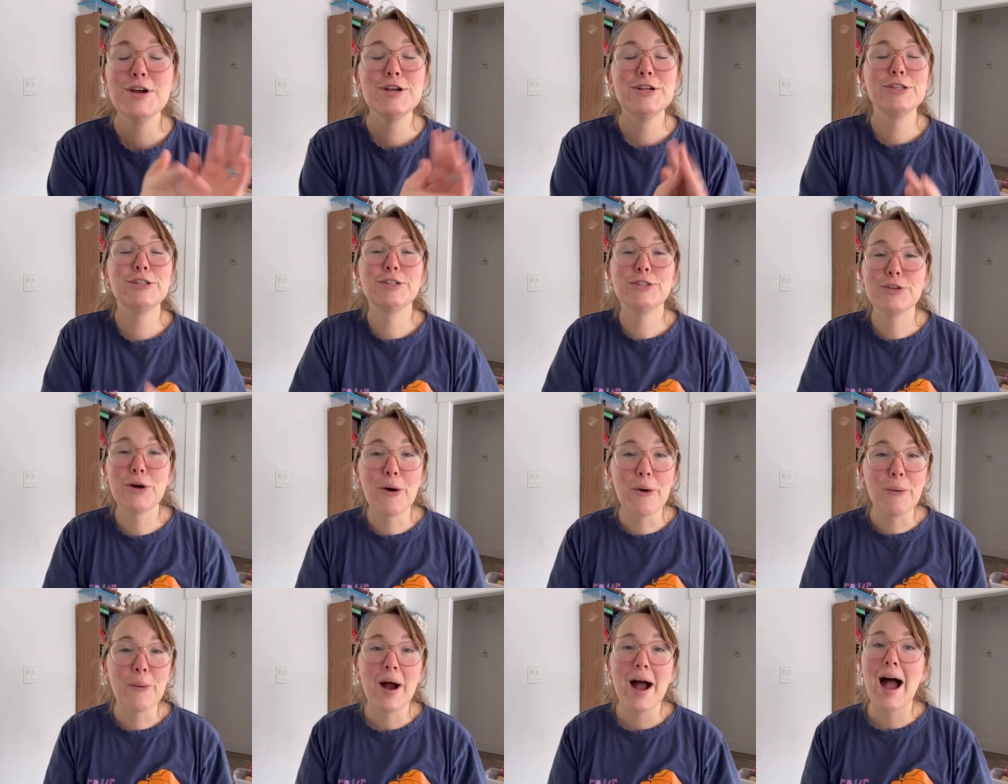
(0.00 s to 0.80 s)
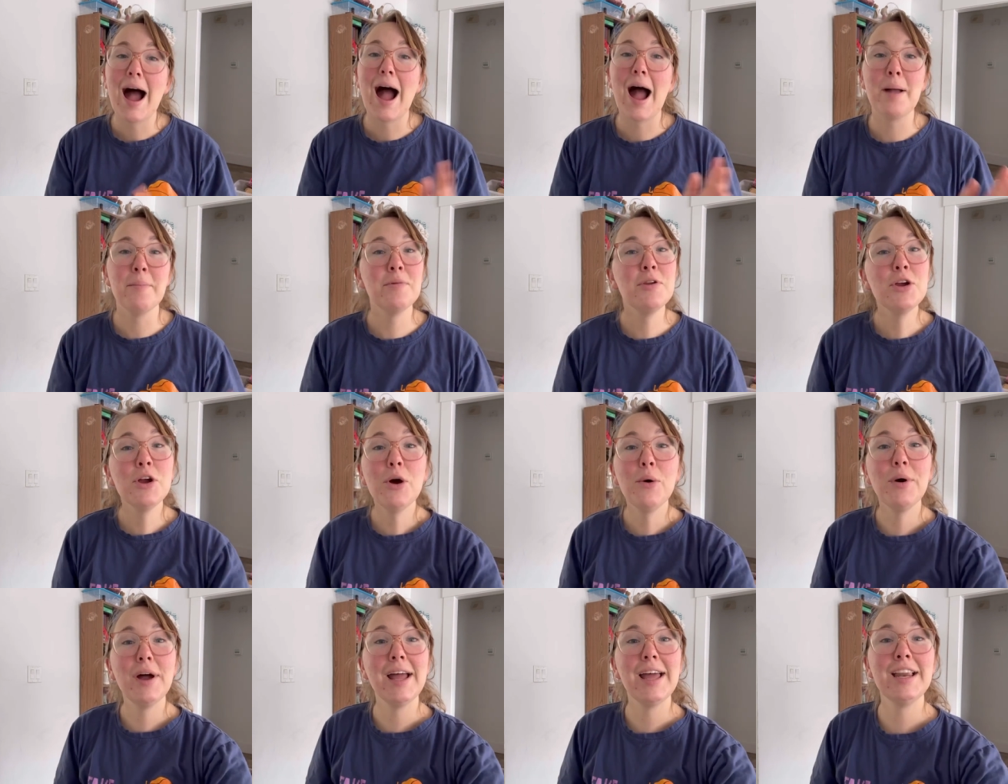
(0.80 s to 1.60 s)
So I'm gonna
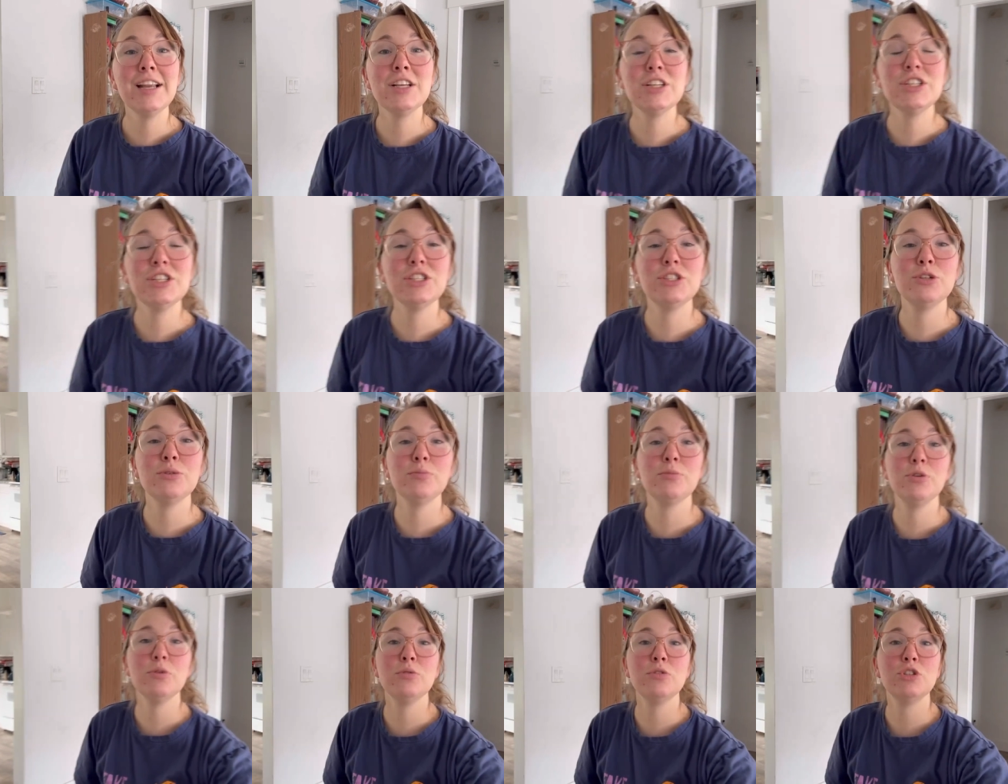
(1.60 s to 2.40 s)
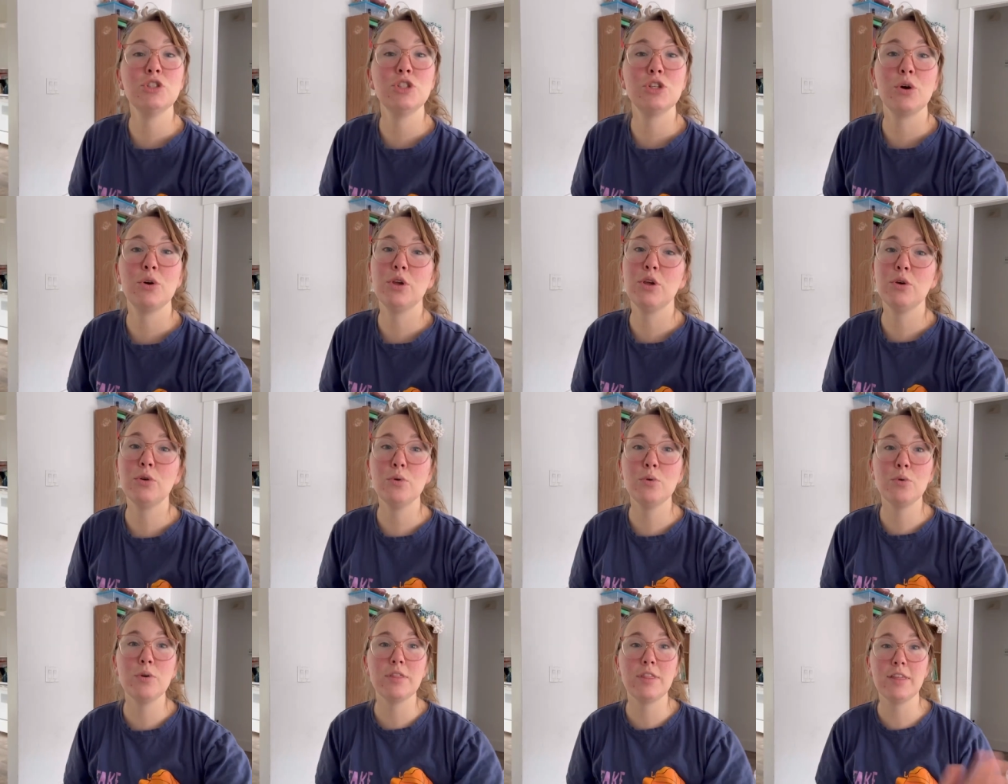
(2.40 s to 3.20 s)
go ahead and just zoom through and show
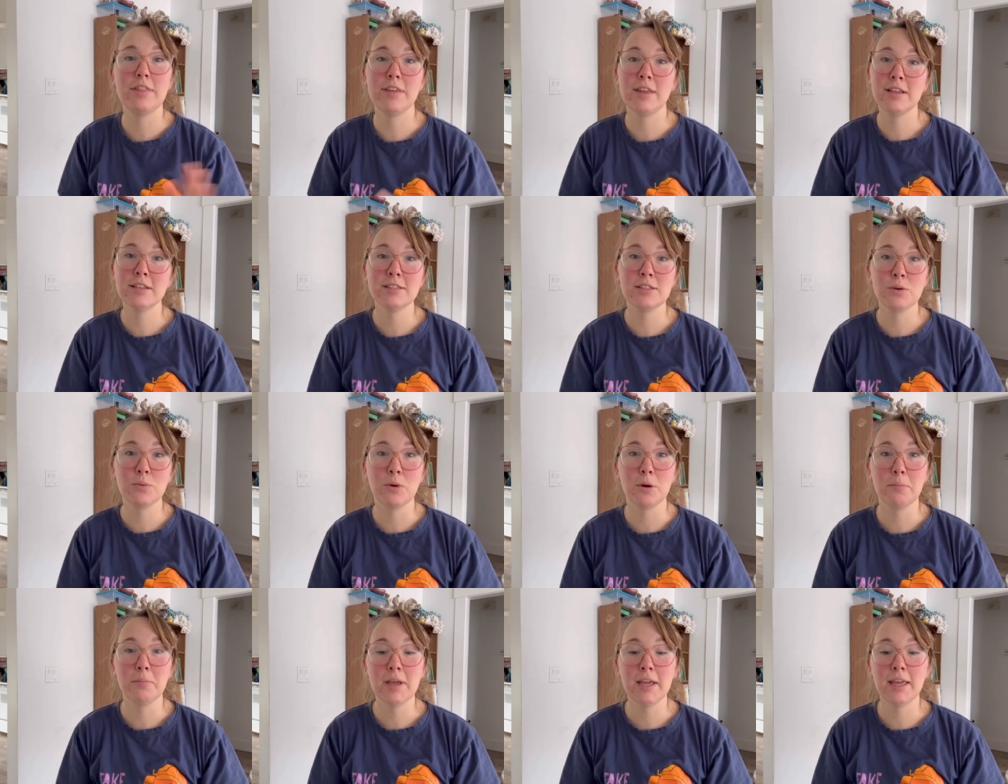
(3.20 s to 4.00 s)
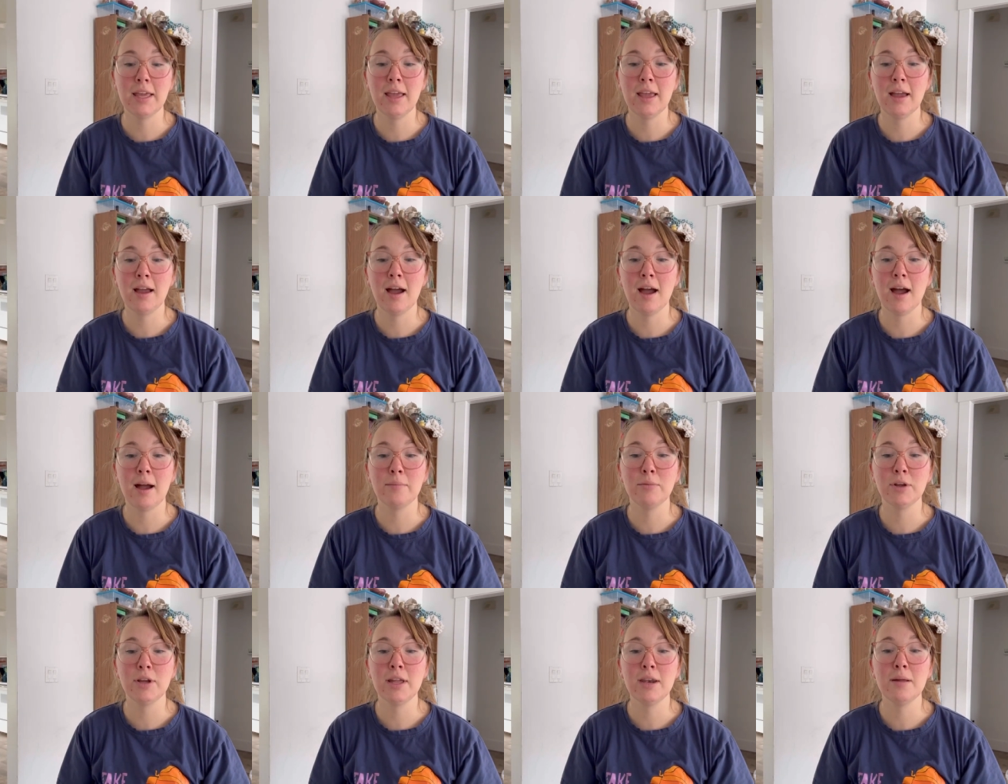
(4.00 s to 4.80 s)
you the things that we're picking. I'm
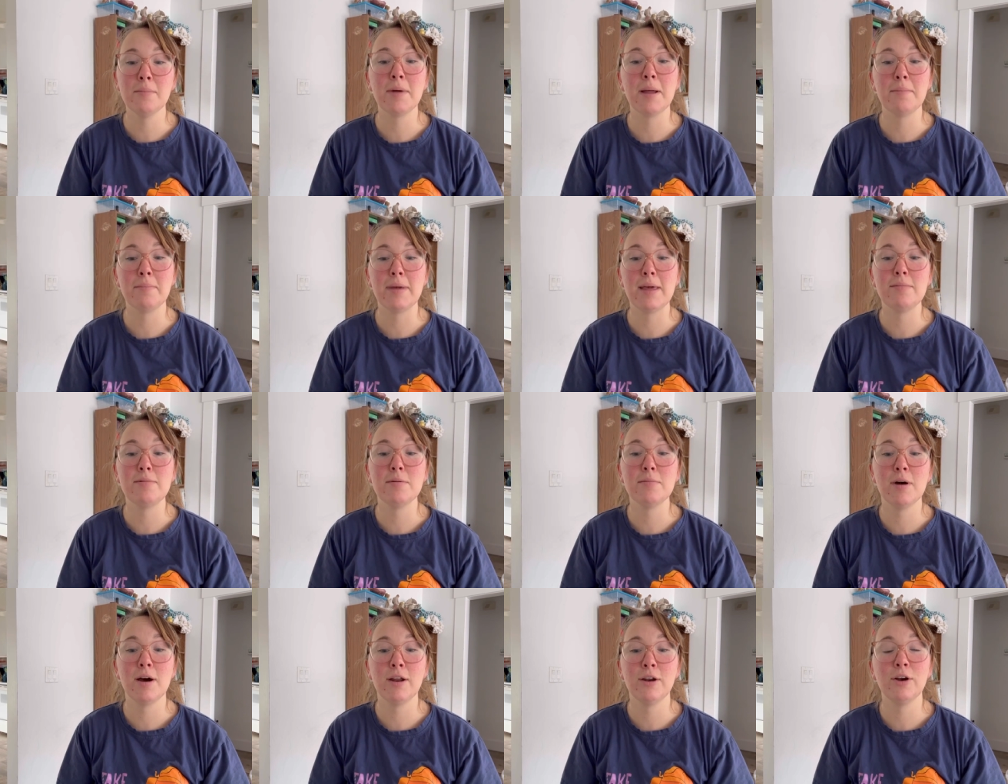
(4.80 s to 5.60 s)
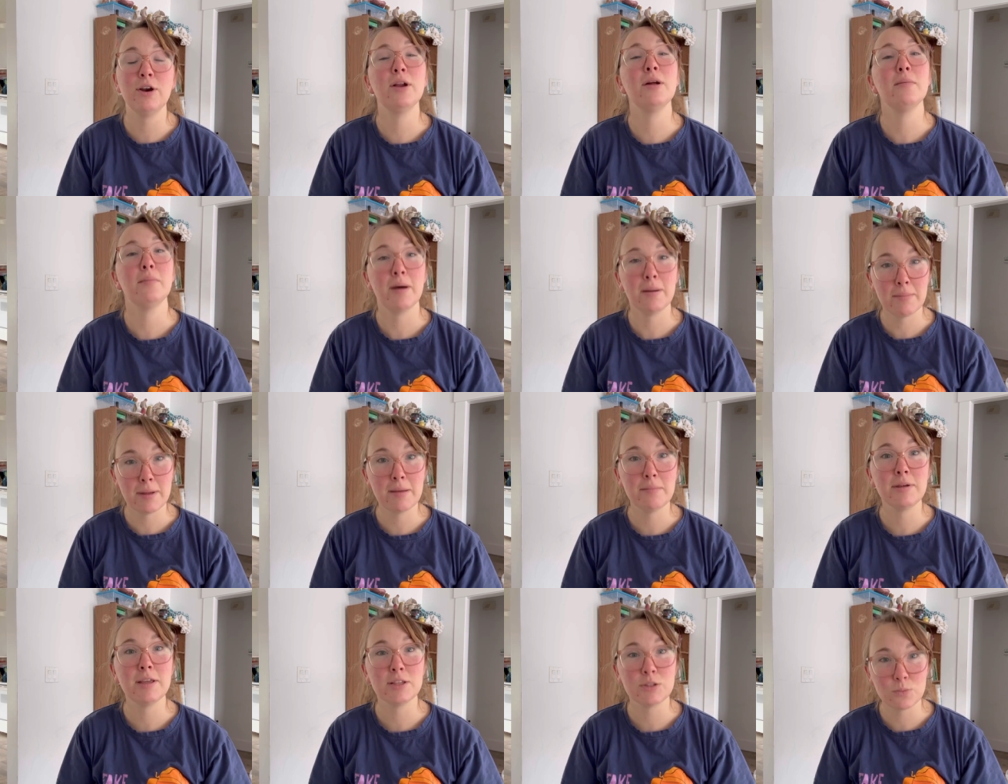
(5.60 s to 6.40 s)
looking at my baby monitor and my
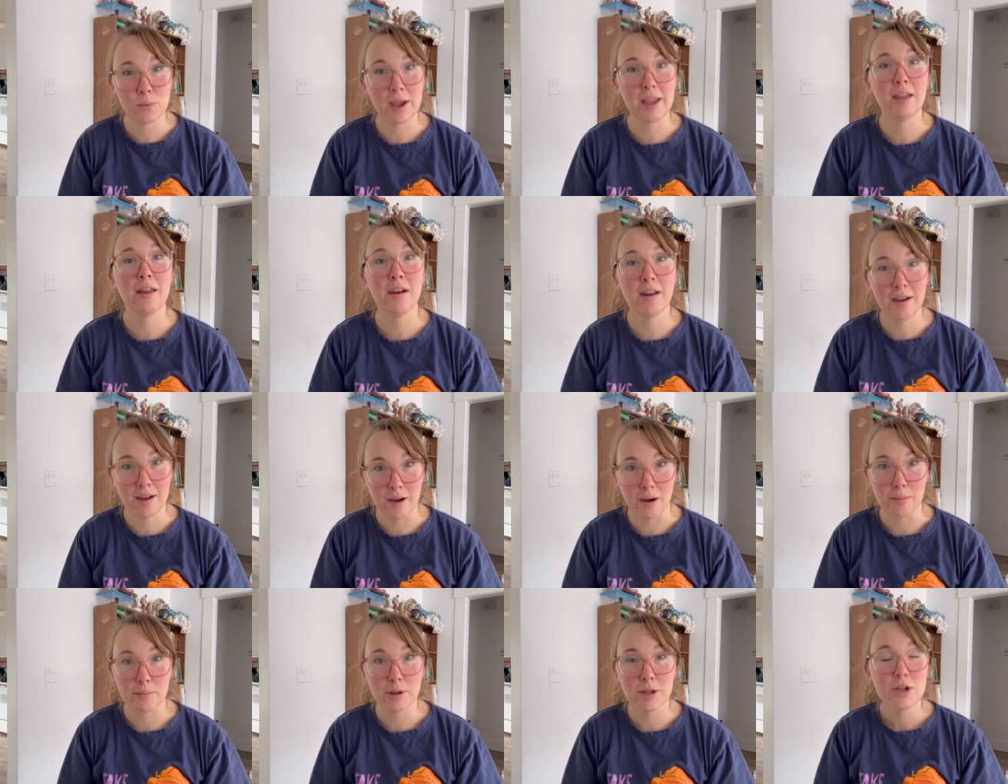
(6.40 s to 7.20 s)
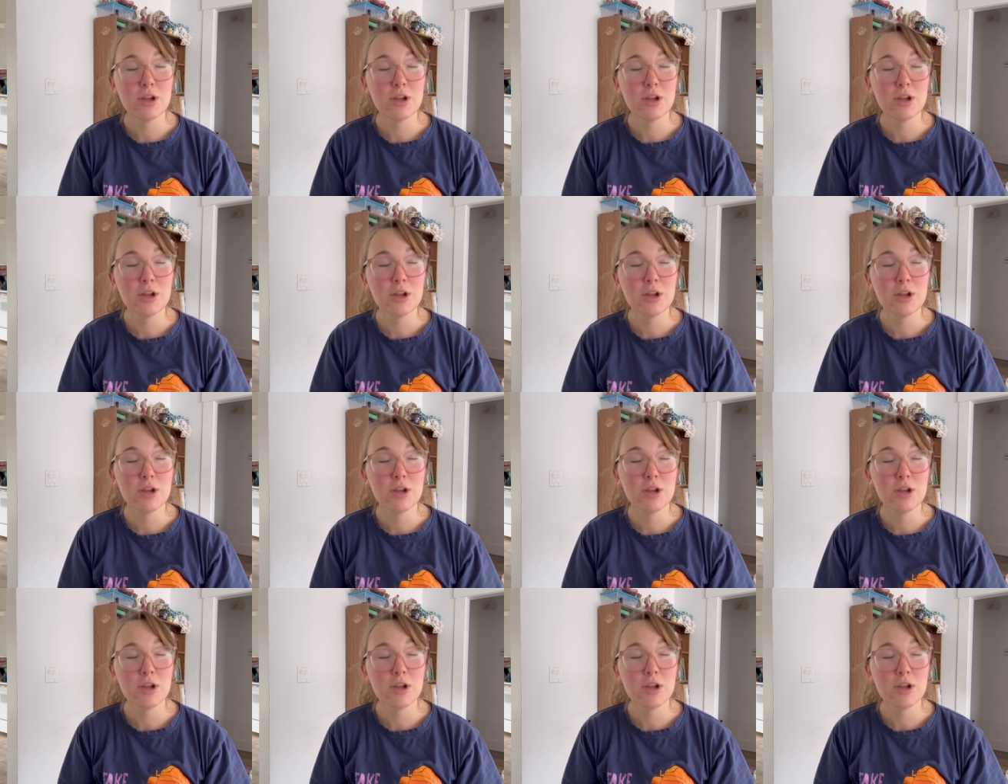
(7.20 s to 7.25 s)
baby's waking up.